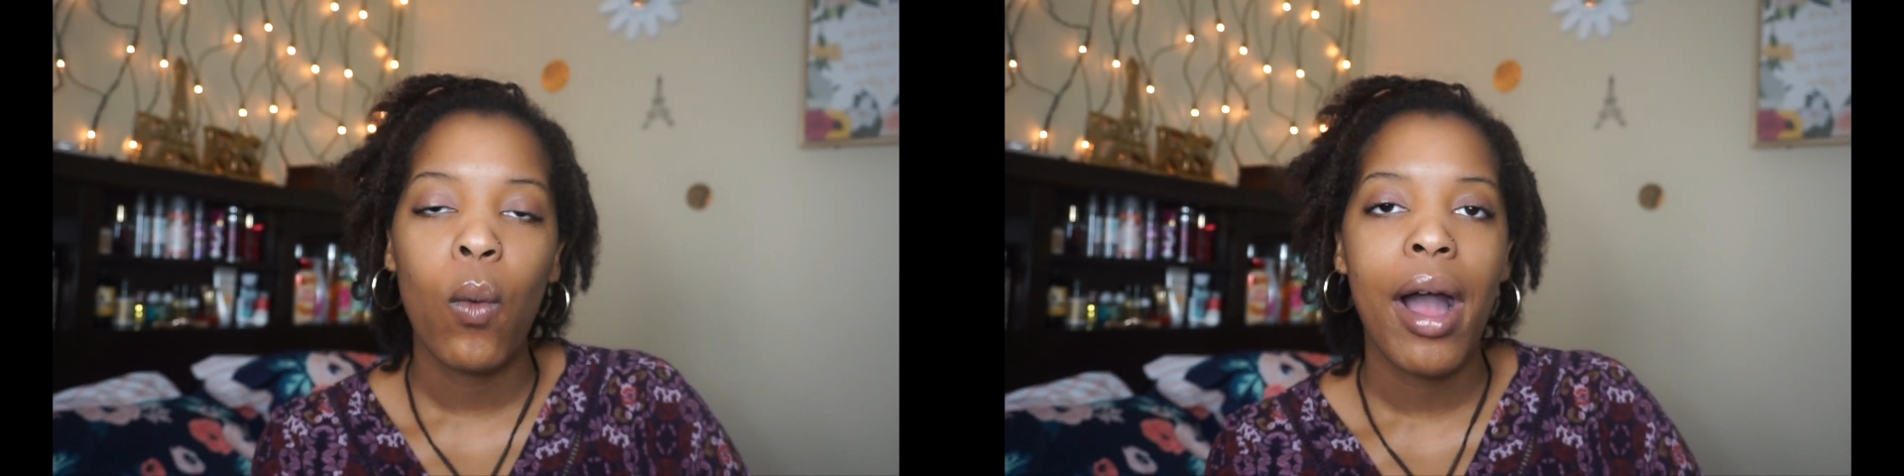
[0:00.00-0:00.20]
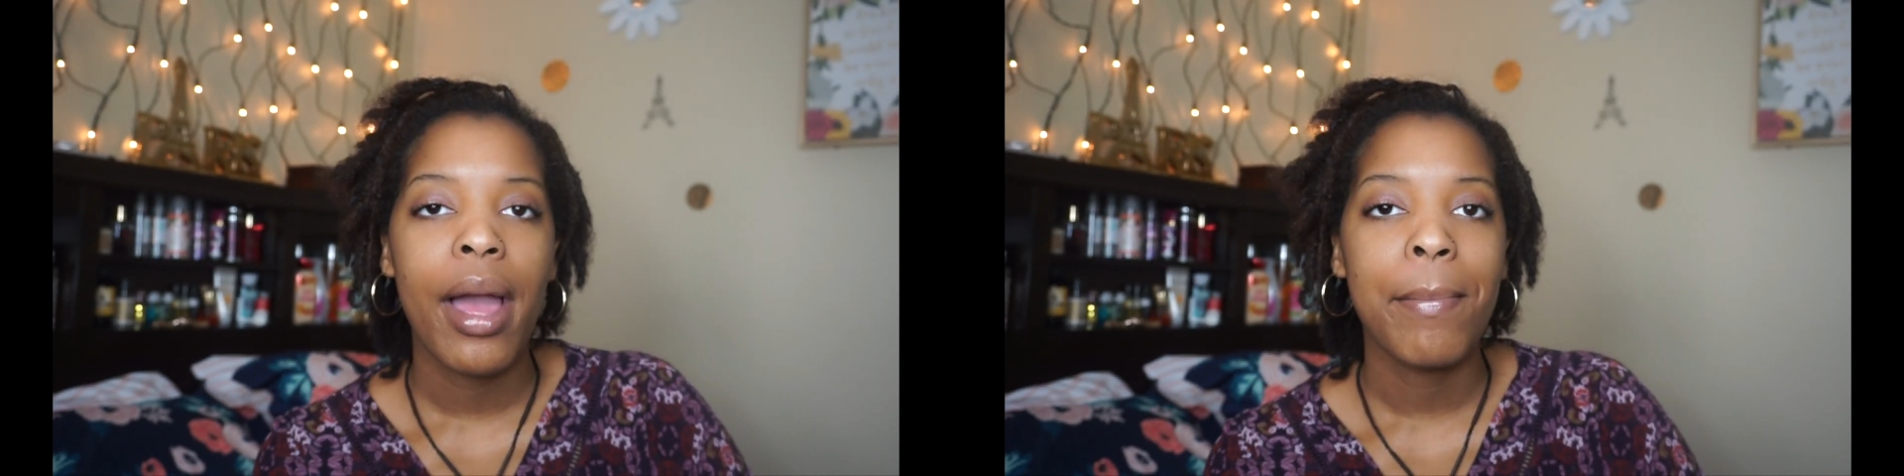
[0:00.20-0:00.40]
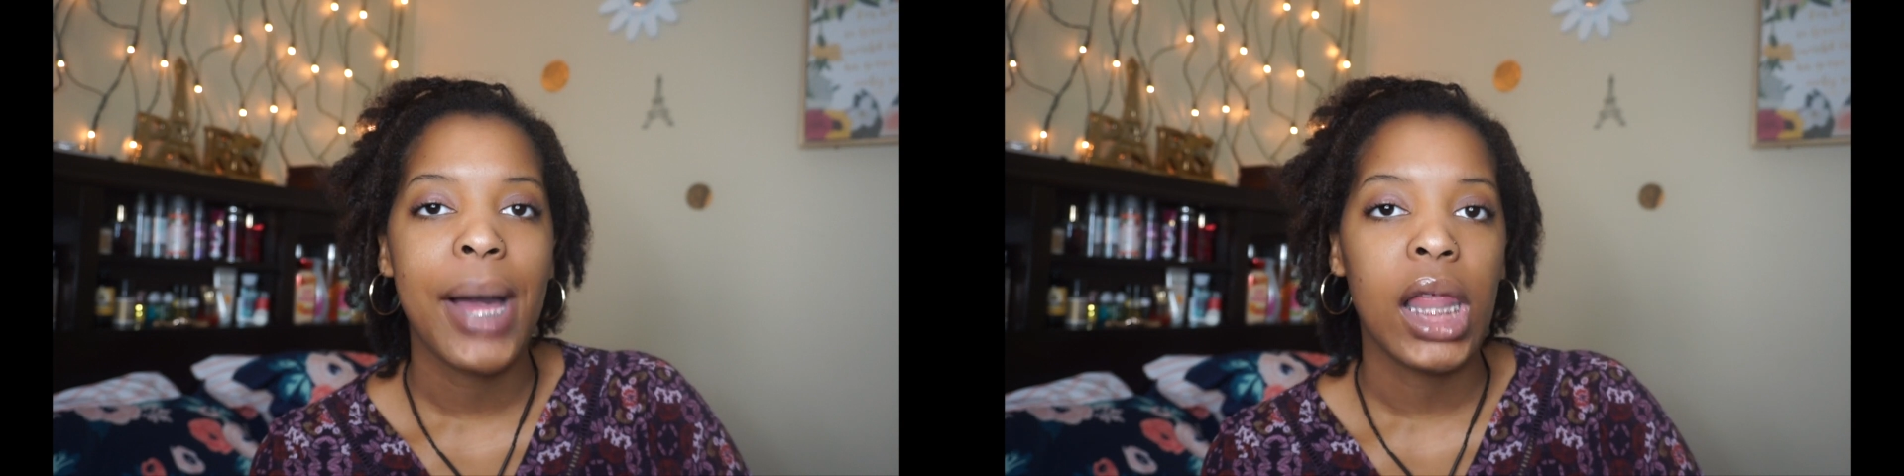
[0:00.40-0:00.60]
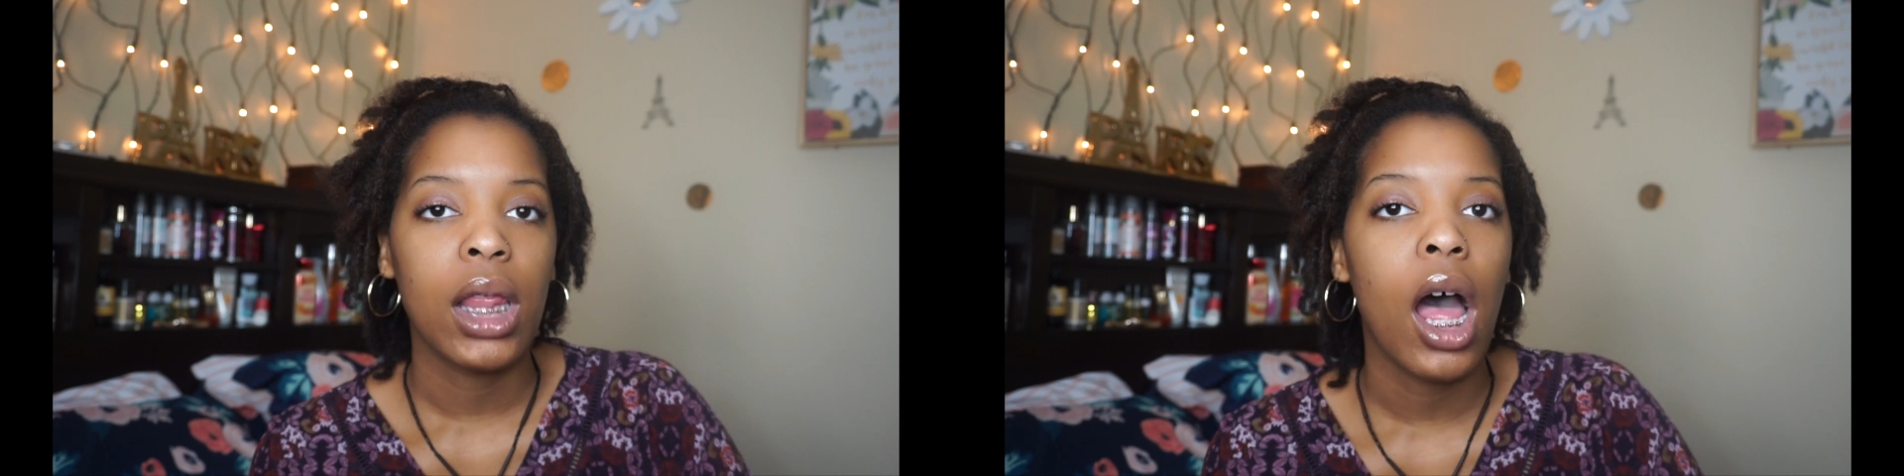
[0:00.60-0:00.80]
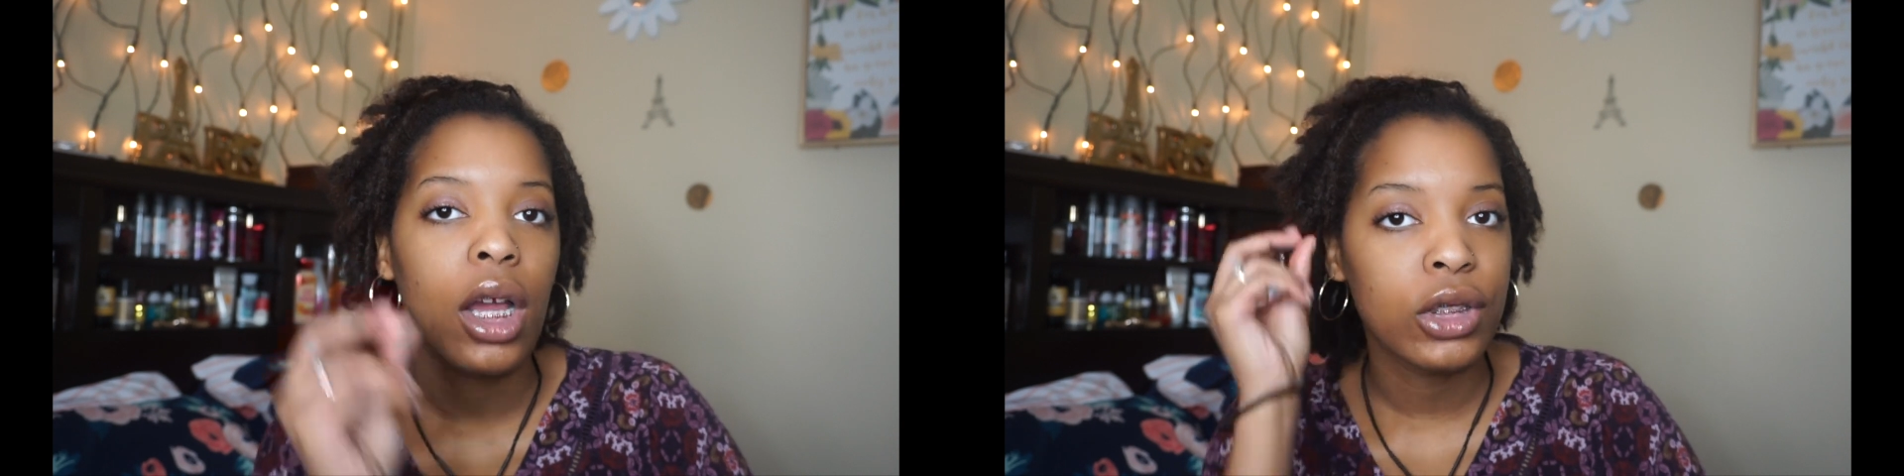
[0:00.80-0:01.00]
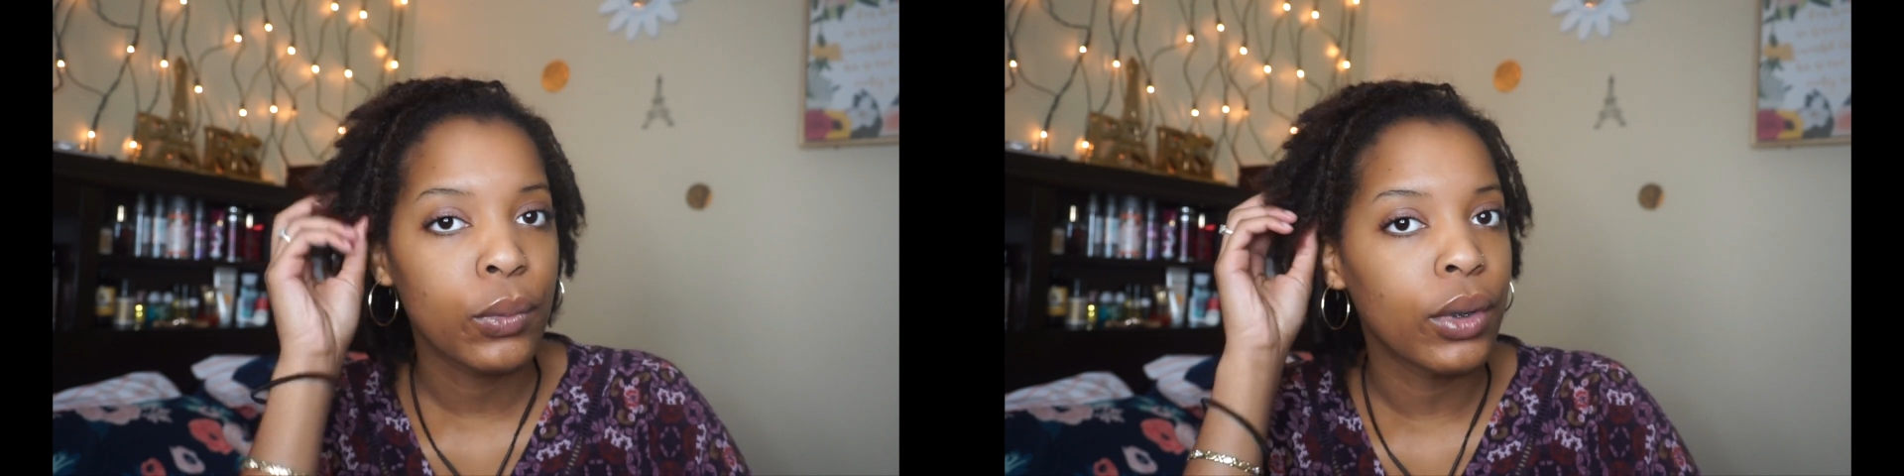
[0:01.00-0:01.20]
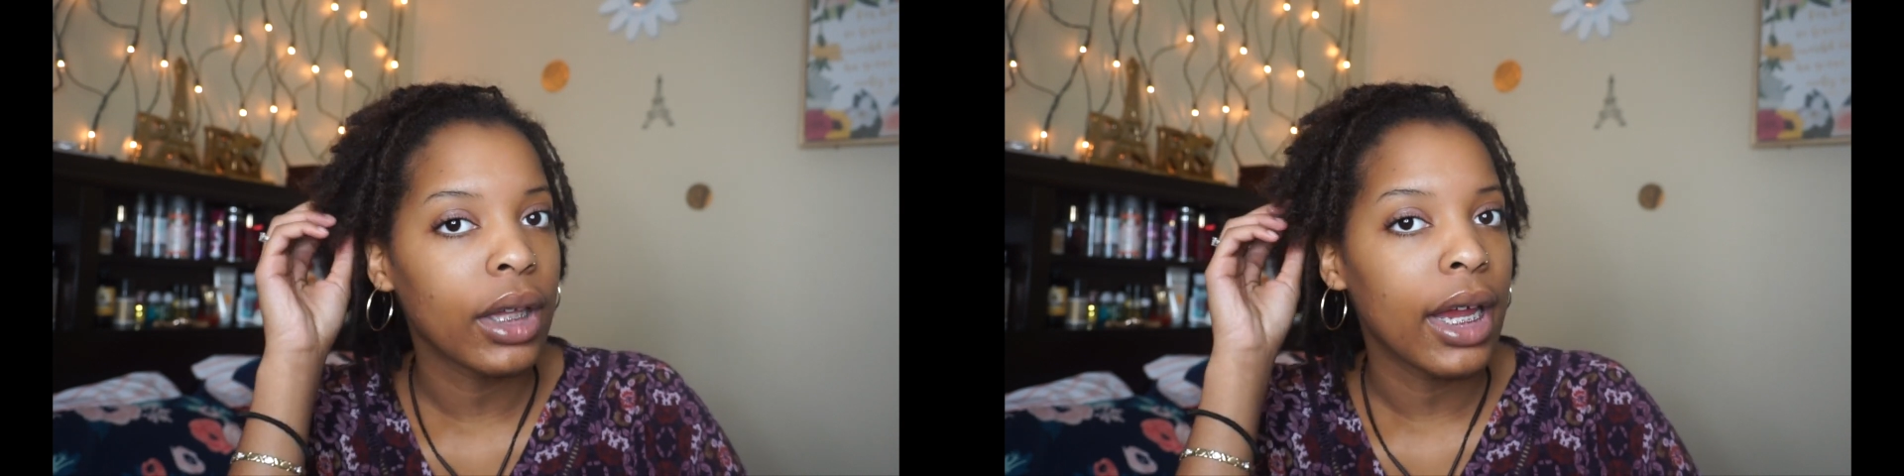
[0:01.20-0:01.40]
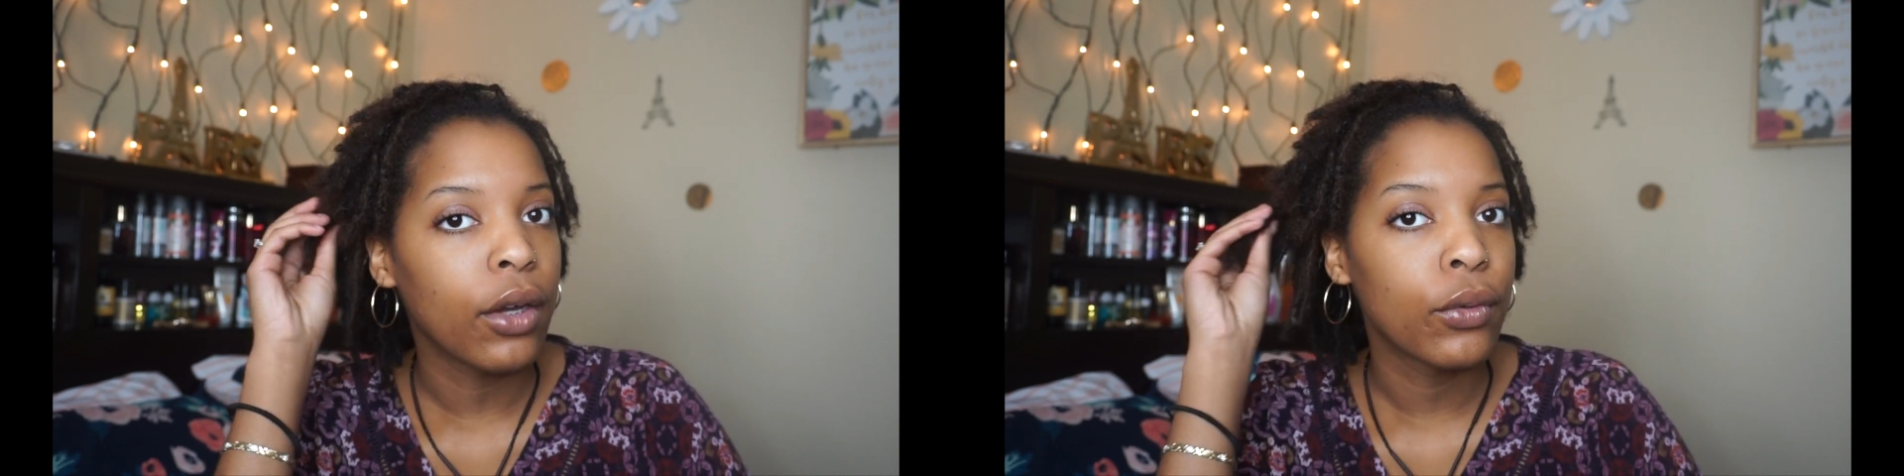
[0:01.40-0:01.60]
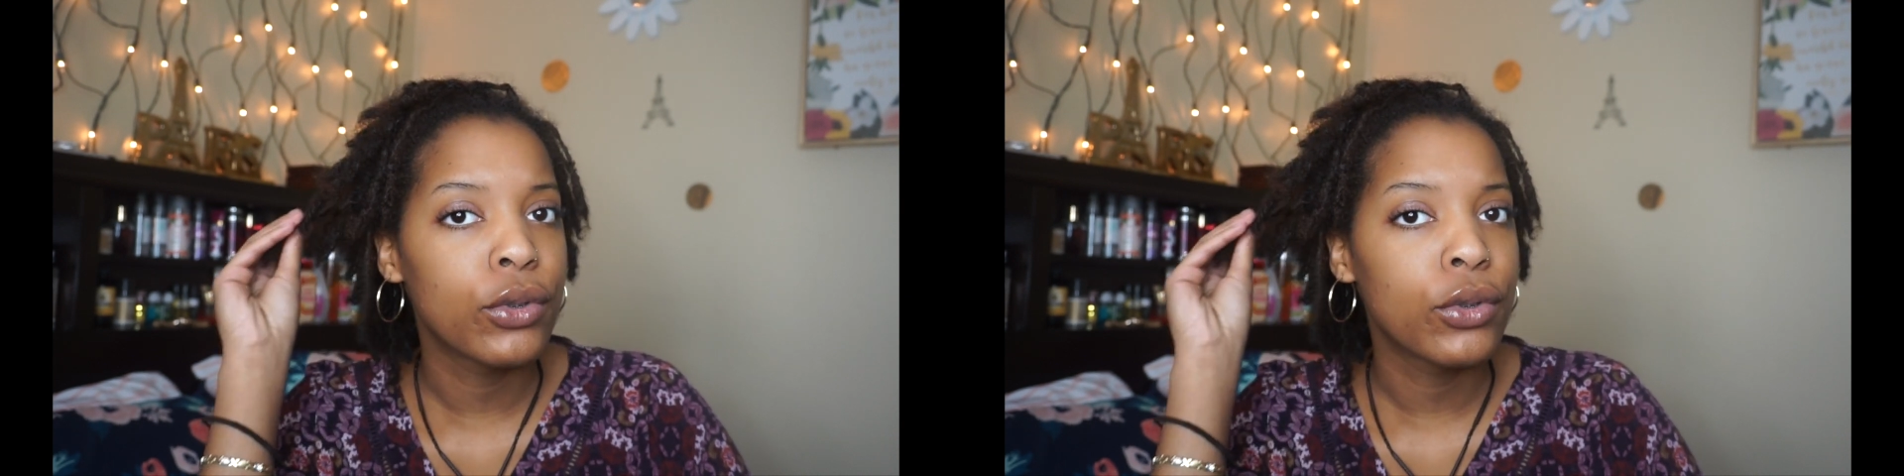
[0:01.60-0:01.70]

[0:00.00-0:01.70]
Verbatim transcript: why my locks were like